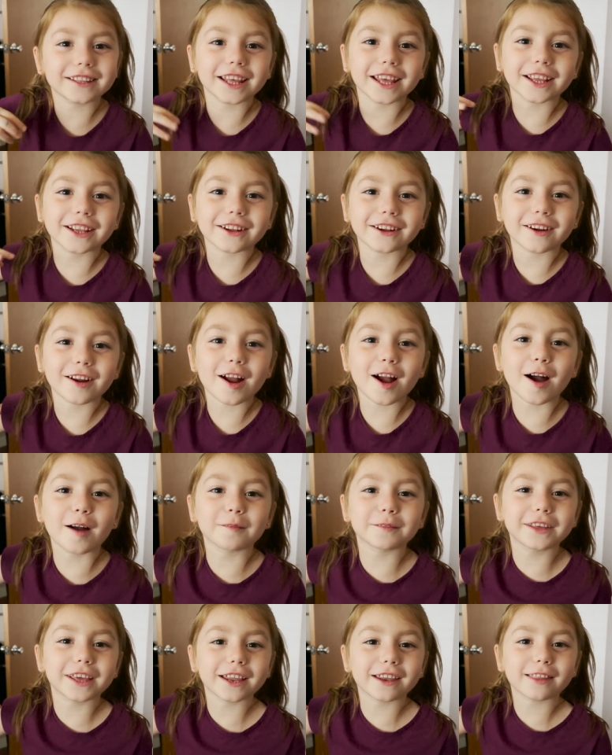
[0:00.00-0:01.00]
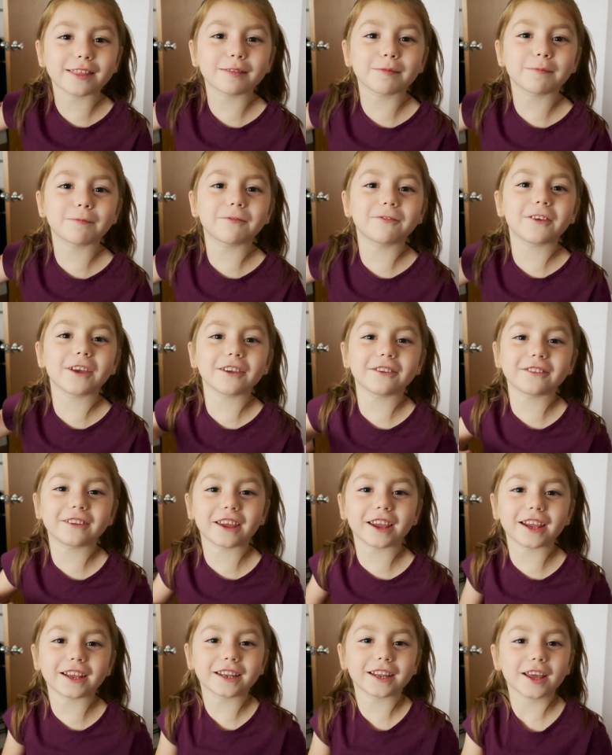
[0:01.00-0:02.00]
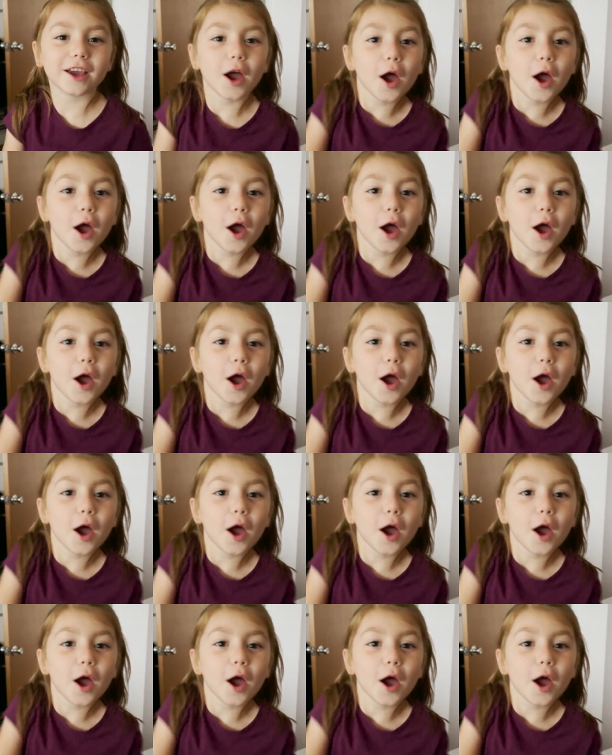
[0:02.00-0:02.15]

Take your um kids fishing.